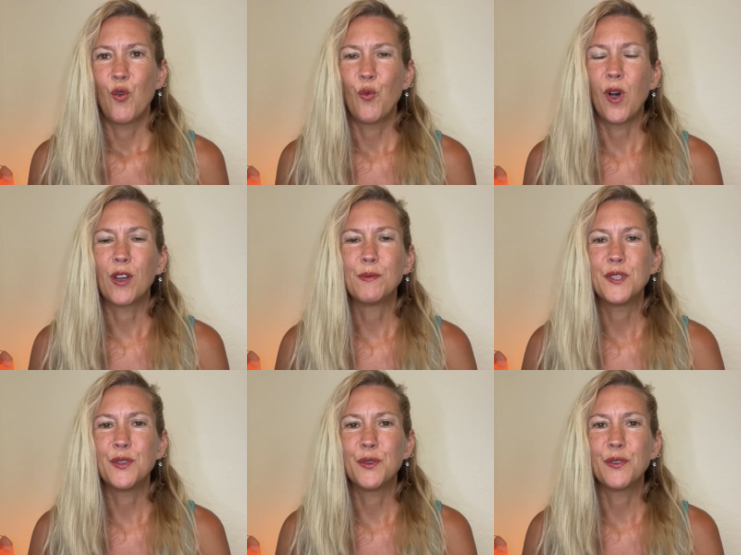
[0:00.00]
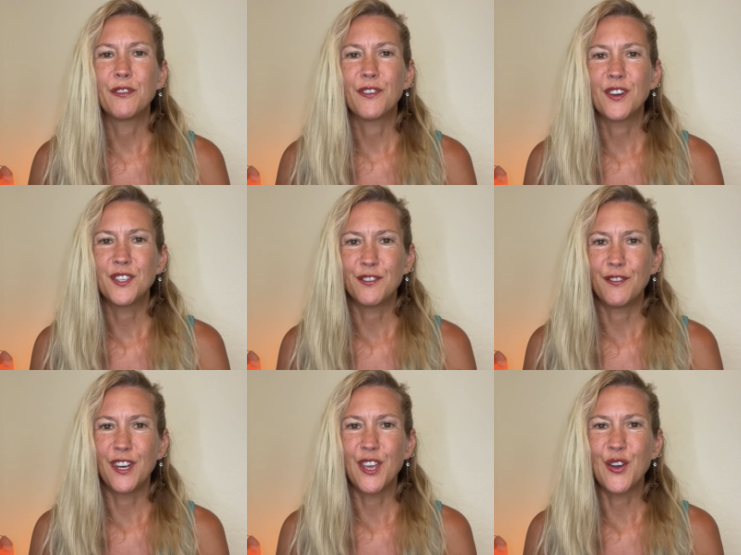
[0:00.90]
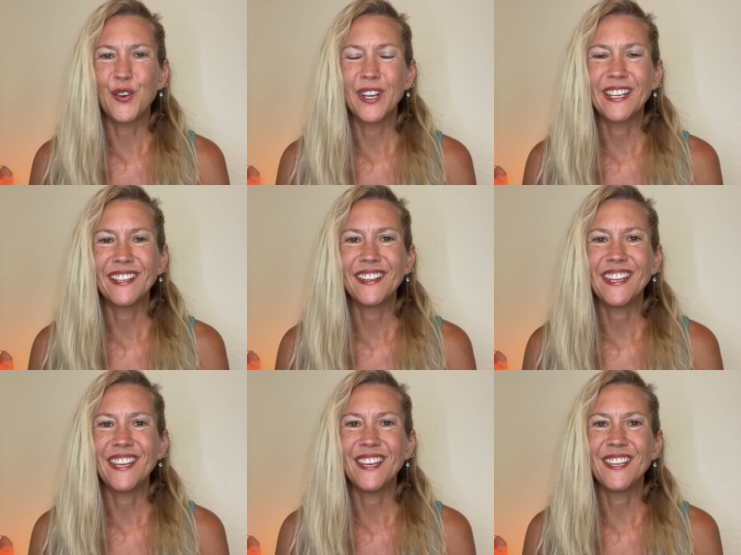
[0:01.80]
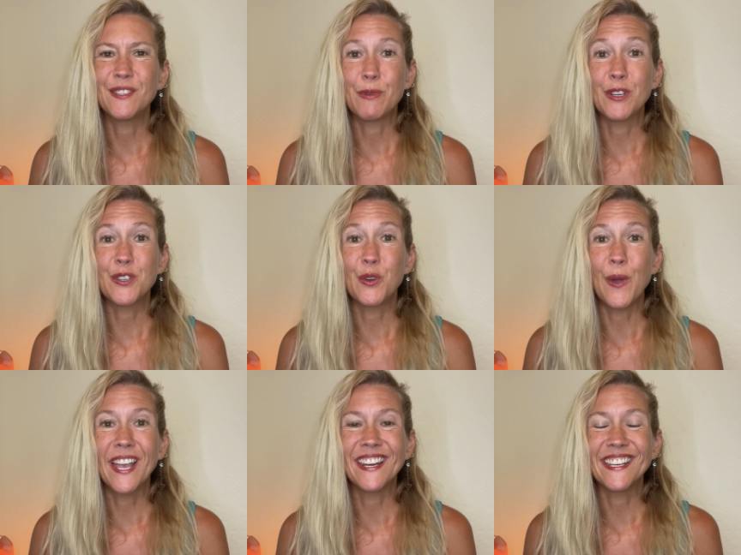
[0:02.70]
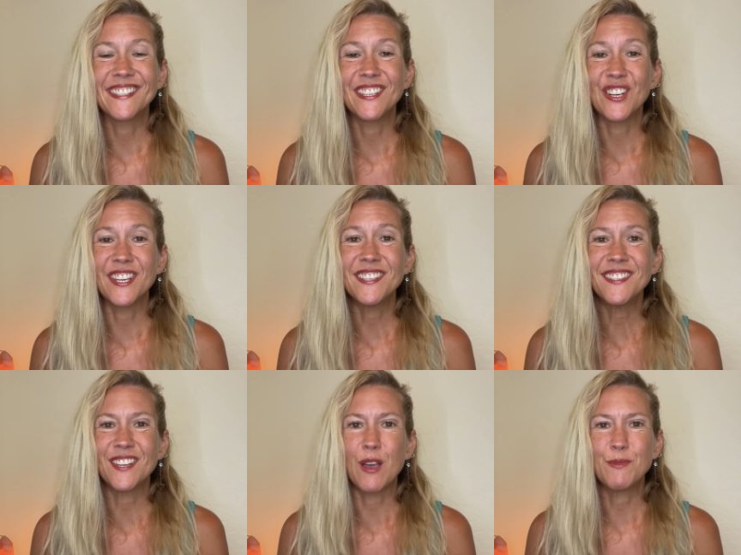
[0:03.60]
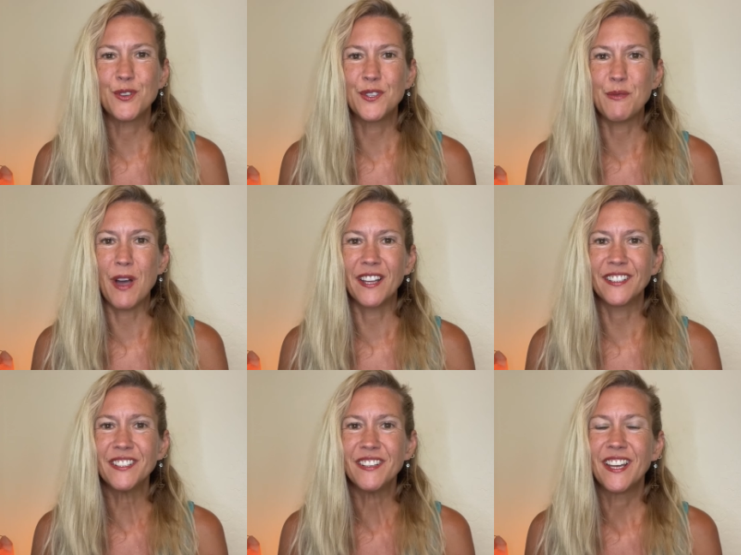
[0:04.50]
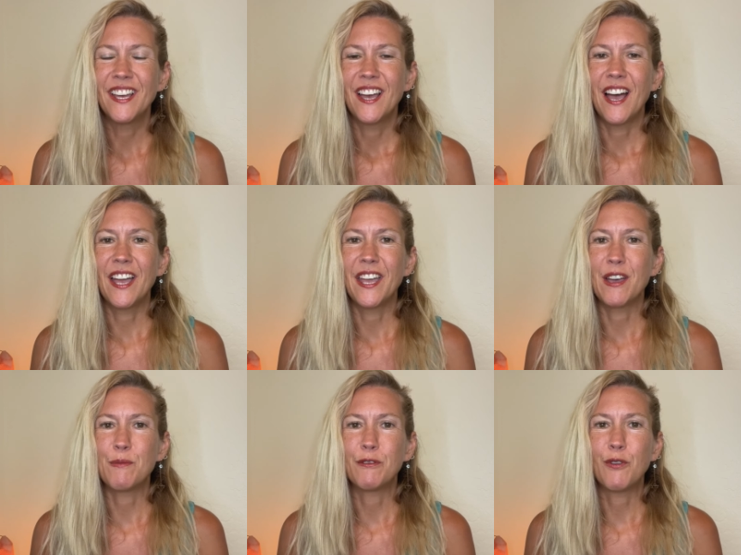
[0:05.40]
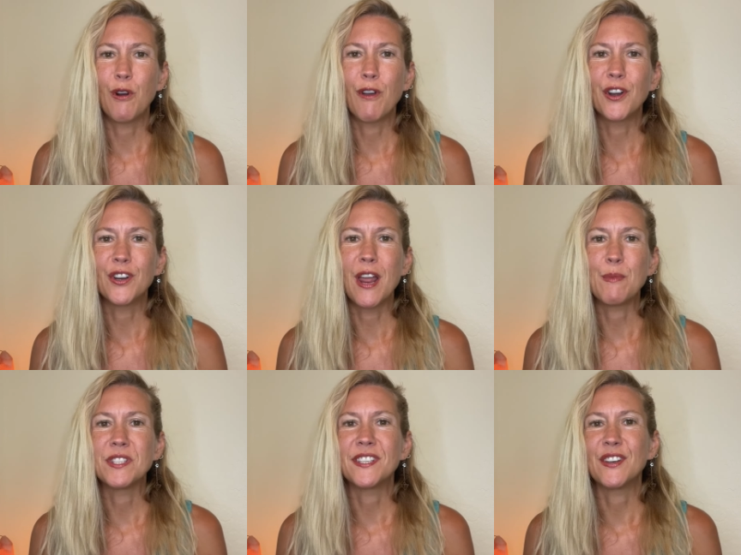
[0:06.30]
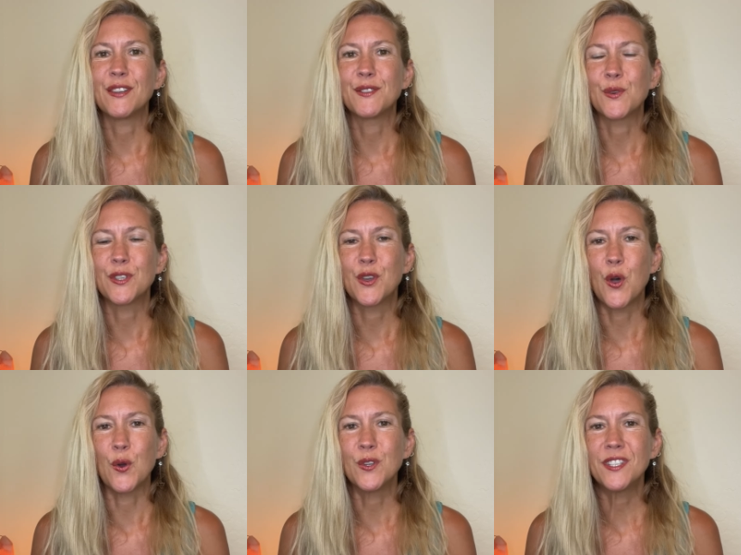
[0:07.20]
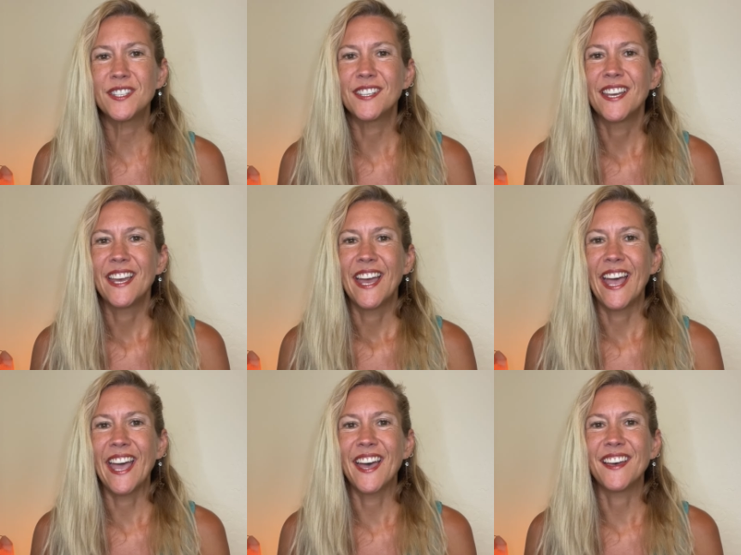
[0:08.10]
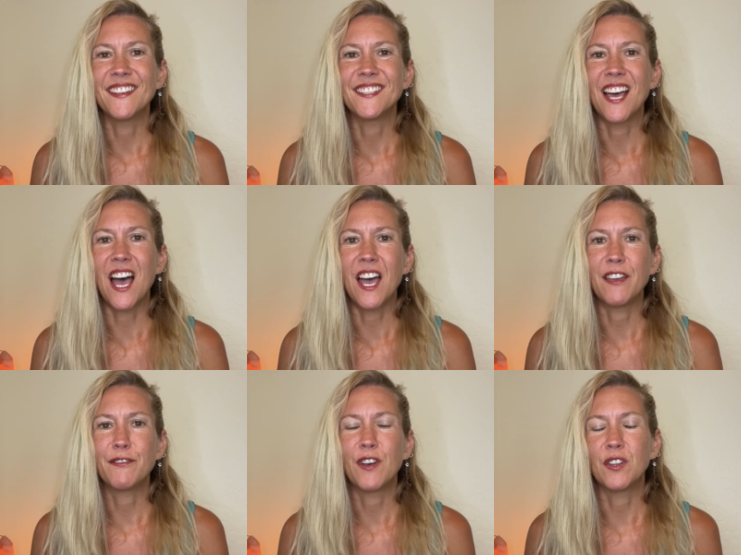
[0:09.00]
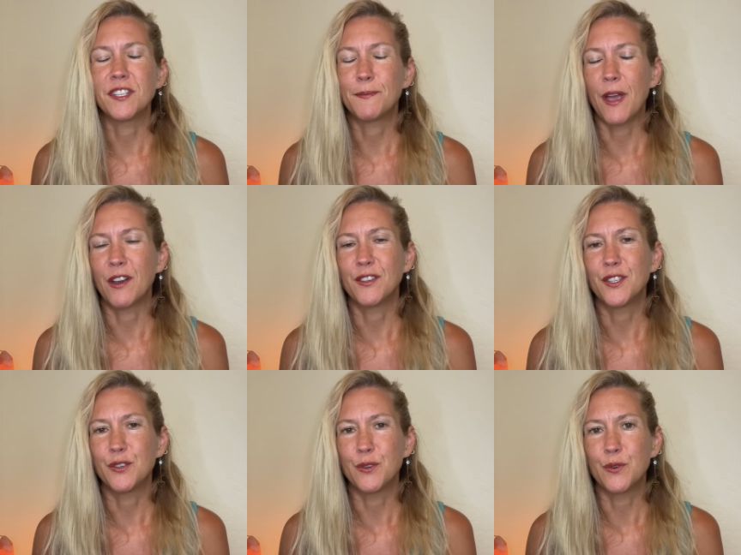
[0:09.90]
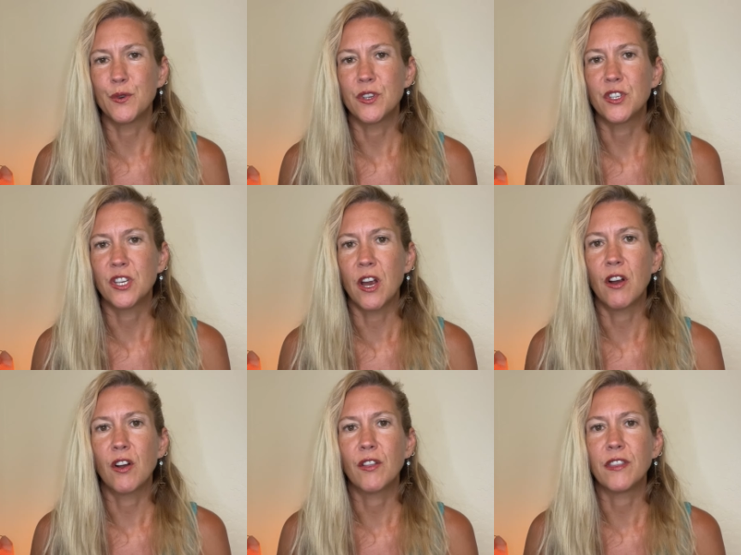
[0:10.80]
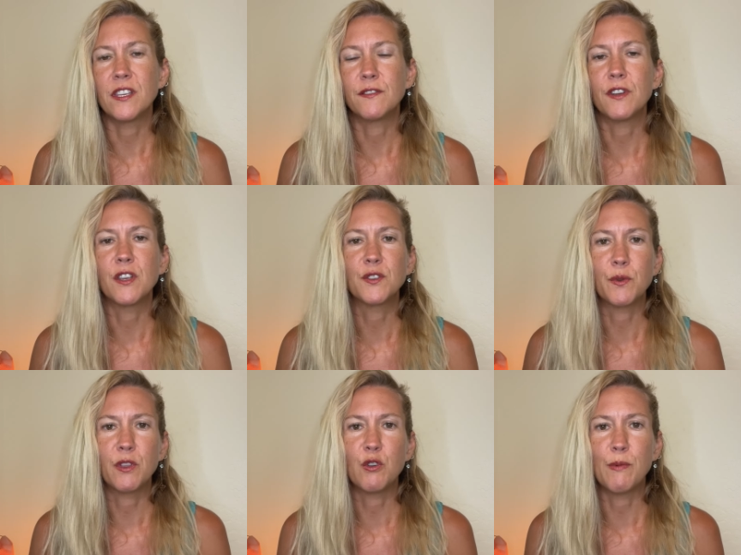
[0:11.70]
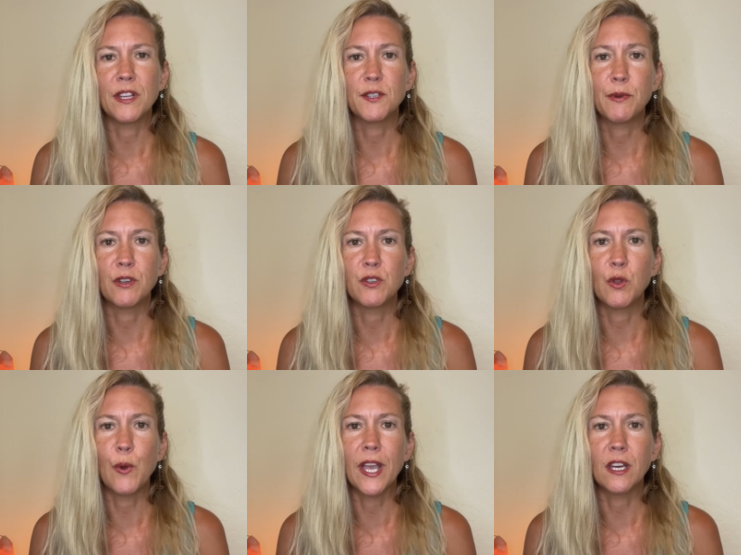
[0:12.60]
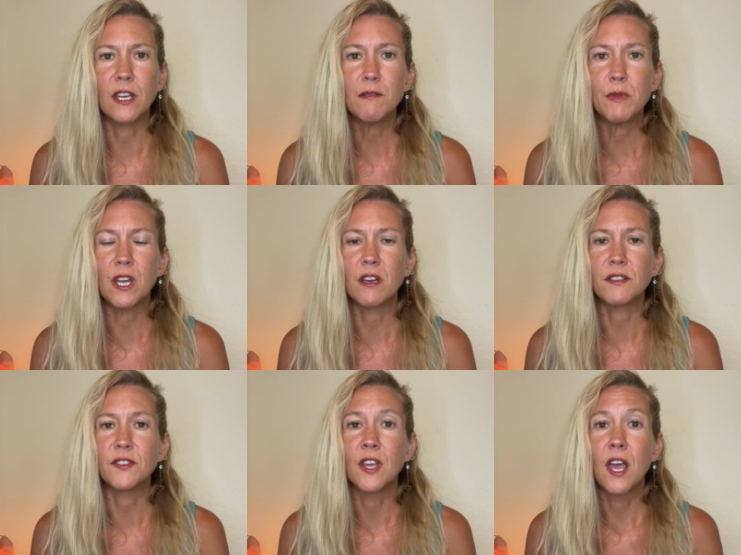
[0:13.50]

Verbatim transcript: Welcome to the first video in the Spiritual Awakening series. I'm Susie Beiler. I am a forerunner and emissary of Source Codes, and I felt inspired to share these videos with you about spiritual awakening because